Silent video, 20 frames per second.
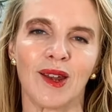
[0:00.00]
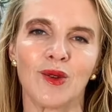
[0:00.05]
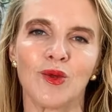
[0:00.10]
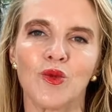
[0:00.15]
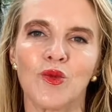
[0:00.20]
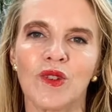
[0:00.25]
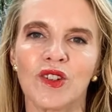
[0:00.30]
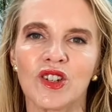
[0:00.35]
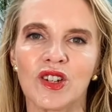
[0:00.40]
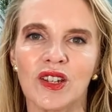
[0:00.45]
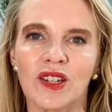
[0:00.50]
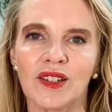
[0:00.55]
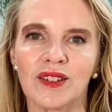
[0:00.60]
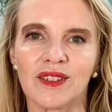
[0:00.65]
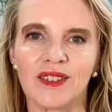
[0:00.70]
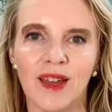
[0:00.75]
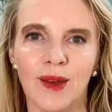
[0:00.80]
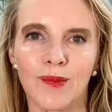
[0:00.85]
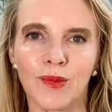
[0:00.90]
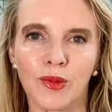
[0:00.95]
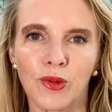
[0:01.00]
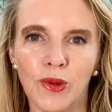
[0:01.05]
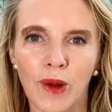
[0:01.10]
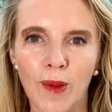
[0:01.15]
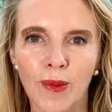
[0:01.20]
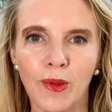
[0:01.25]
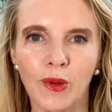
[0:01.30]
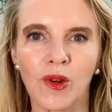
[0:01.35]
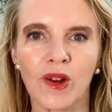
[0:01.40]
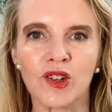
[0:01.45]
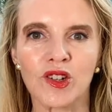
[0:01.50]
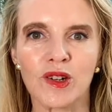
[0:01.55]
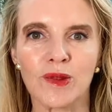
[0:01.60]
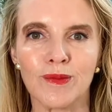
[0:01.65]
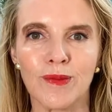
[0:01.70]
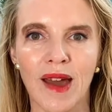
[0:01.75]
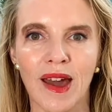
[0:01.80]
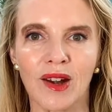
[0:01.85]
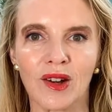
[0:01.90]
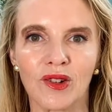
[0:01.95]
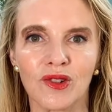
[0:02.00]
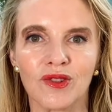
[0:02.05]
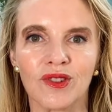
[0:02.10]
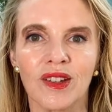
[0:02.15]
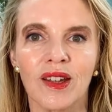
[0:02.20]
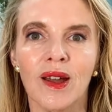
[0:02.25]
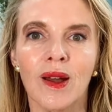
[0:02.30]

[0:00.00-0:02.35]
which is that preparation matters